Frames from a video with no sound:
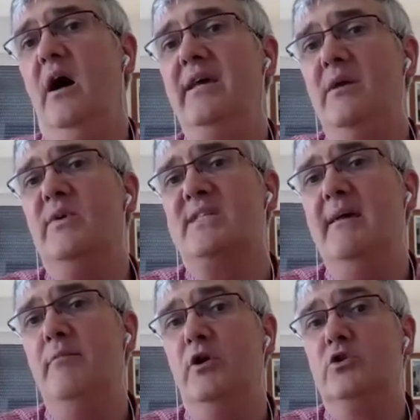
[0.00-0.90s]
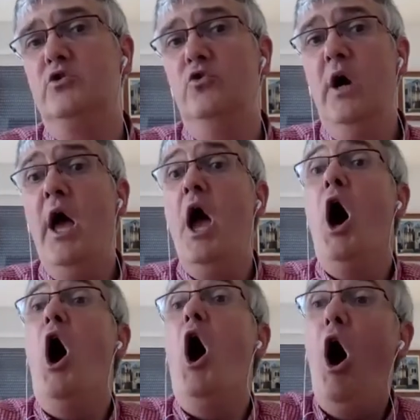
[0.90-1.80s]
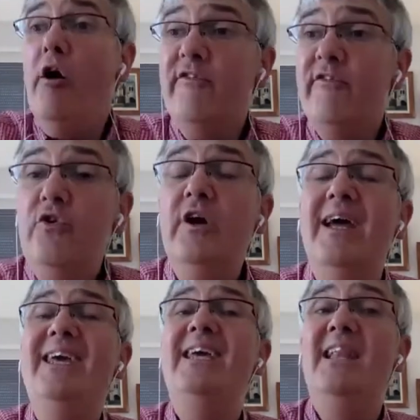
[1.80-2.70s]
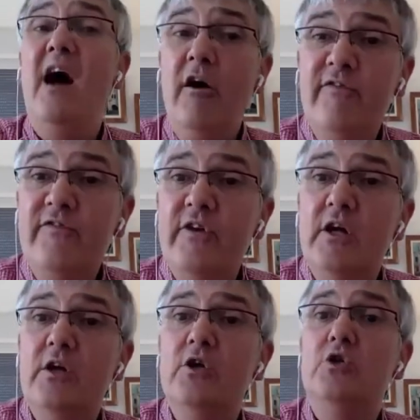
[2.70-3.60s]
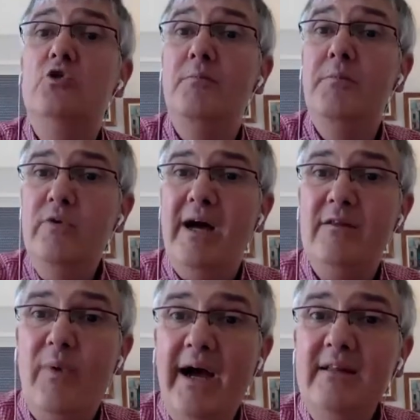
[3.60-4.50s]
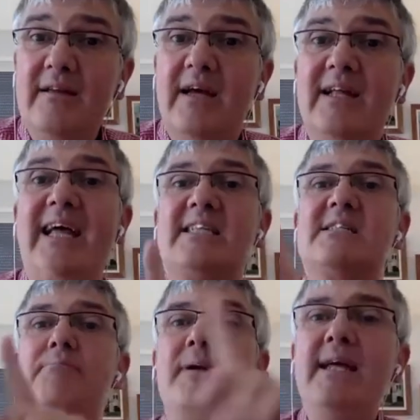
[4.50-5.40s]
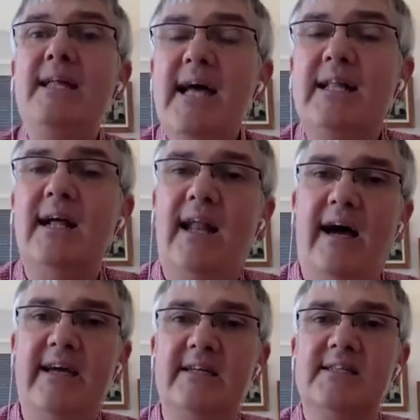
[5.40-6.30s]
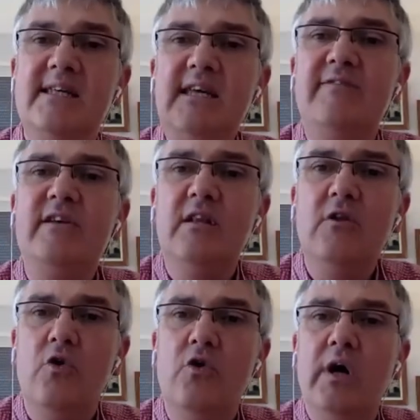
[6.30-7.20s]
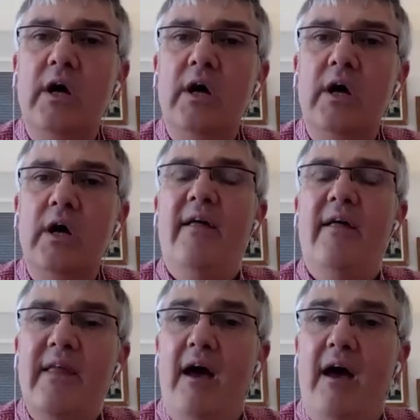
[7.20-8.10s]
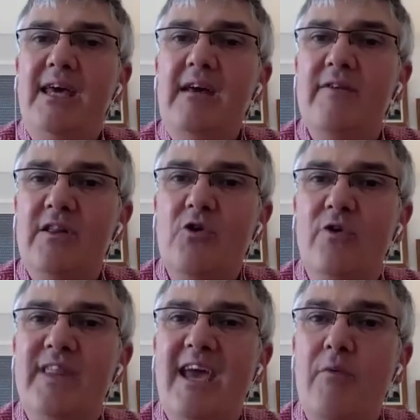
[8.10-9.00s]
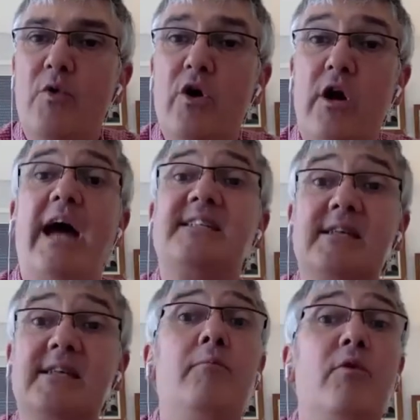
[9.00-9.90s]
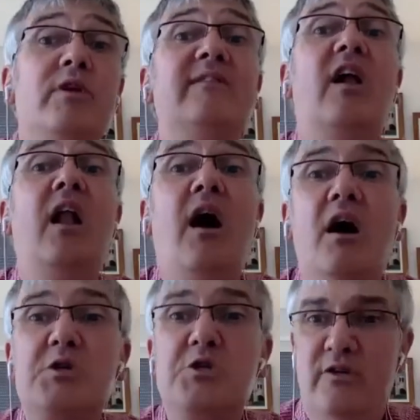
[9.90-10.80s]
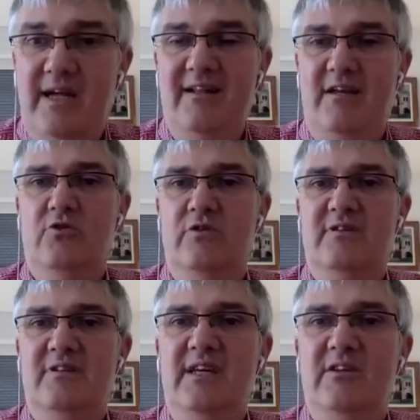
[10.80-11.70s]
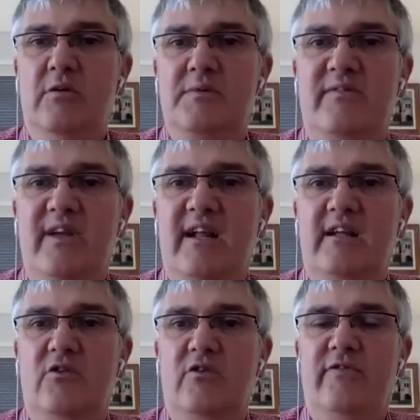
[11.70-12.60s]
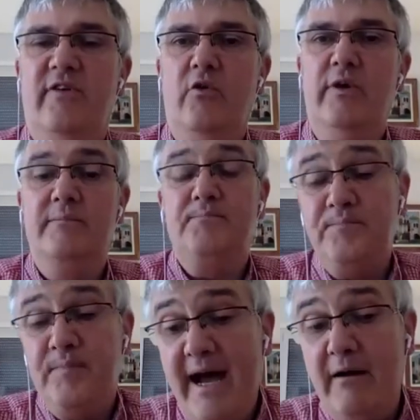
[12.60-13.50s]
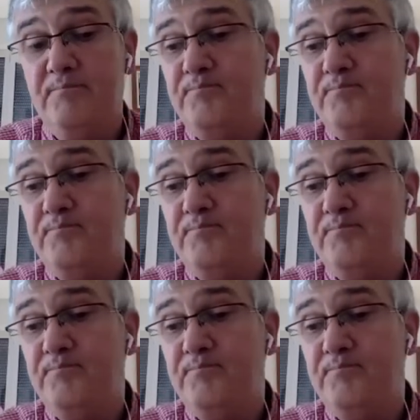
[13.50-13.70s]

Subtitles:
he was able to offer enough to blue and white that split that alliance, even though they were at some point even larger than Likud in terms of the electoral following. Now,